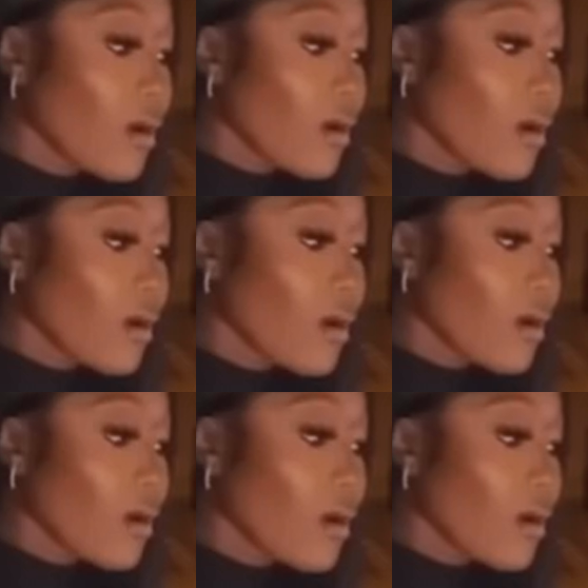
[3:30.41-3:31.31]

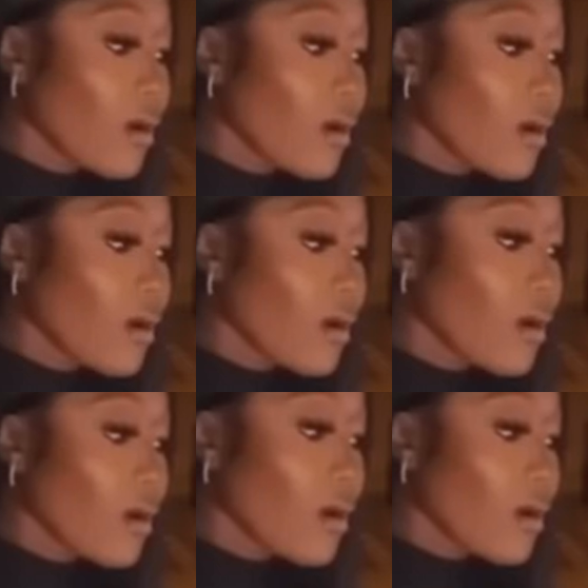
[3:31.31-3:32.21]

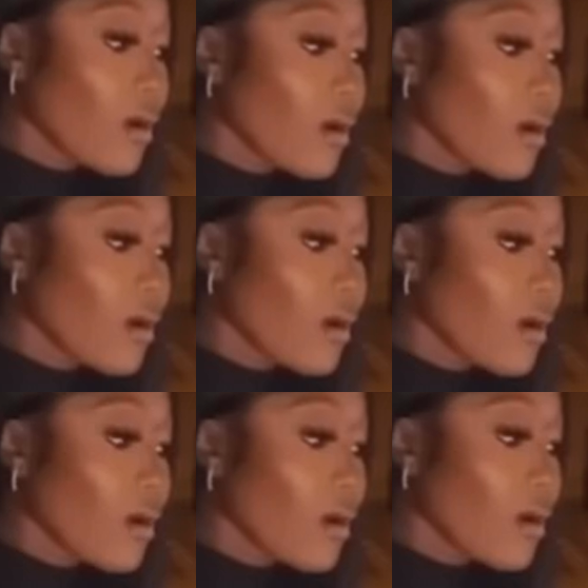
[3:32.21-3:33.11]

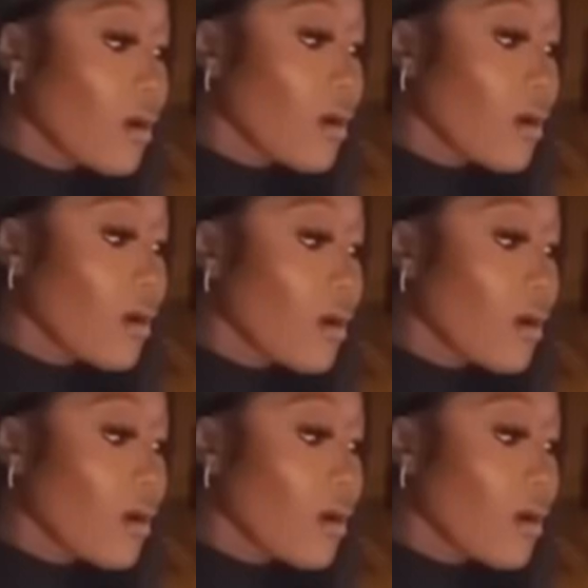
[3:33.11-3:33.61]
(not speaking)